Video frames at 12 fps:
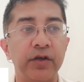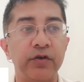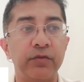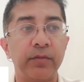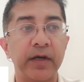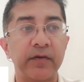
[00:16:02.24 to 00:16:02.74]
you
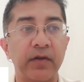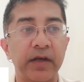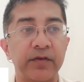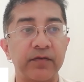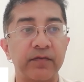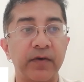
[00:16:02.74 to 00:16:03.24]
might
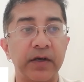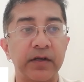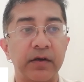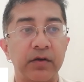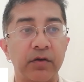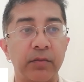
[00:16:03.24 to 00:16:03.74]
like to find
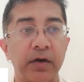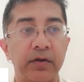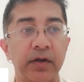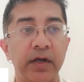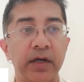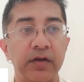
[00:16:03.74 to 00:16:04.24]
out about
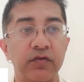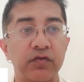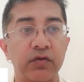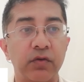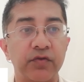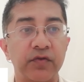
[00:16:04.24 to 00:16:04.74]
his
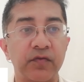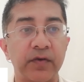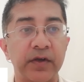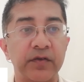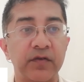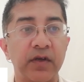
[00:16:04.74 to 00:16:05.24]
closest
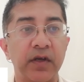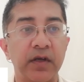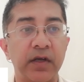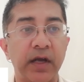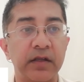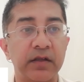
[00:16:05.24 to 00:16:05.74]
friends
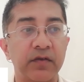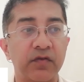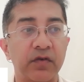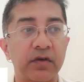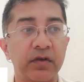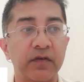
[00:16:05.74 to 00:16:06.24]
and the
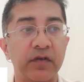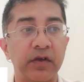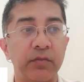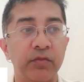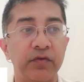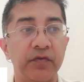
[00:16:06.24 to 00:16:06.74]
circles he
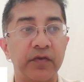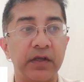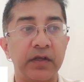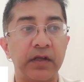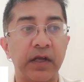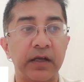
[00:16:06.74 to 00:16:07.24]
moves
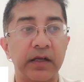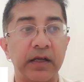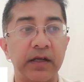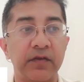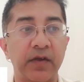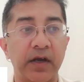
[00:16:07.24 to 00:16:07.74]
in and
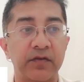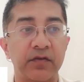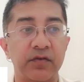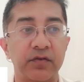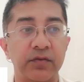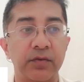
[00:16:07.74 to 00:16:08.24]
gains
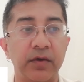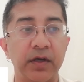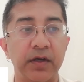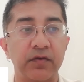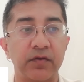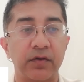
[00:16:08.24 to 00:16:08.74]
access to
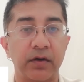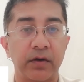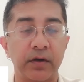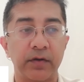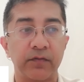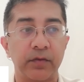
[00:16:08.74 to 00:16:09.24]
his or her
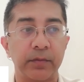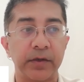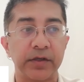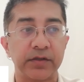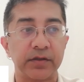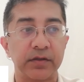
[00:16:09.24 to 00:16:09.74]

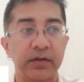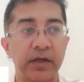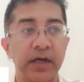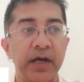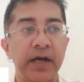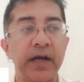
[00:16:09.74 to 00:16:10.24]
information.
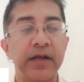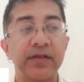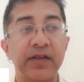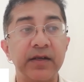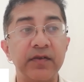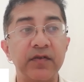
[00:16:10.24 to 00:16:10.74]

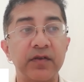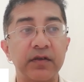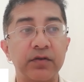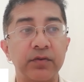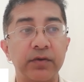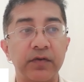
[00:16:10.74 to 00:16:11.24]
Things
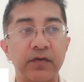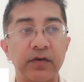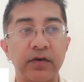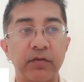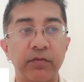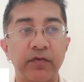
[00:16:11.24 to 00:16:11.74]
to
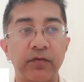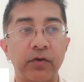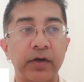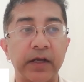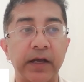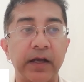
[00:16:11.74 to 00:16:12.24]
consider
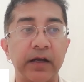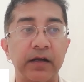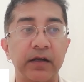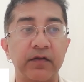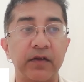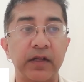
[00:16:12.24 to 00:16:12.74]
before
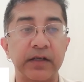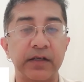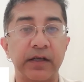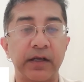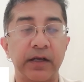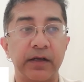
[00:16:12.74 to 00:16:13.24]

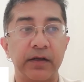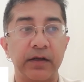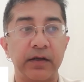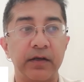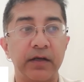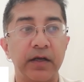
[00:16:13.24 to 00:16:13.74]
selecting KNN.
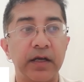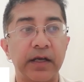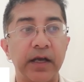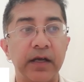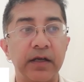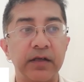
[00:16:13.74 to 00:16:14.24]

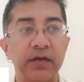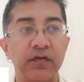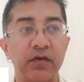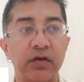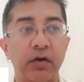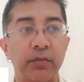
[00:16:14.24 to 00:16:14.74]
KNN is a
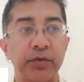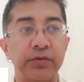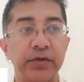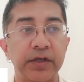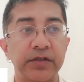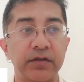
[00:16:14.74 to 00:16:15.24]

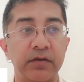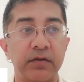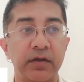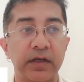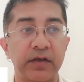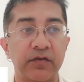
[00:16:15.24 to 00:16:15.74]
computational
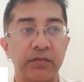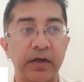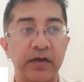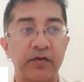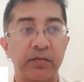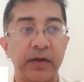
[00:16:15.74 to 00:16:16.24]

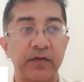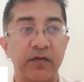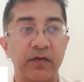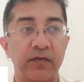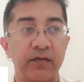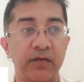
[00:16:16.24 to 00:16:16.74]
expensive.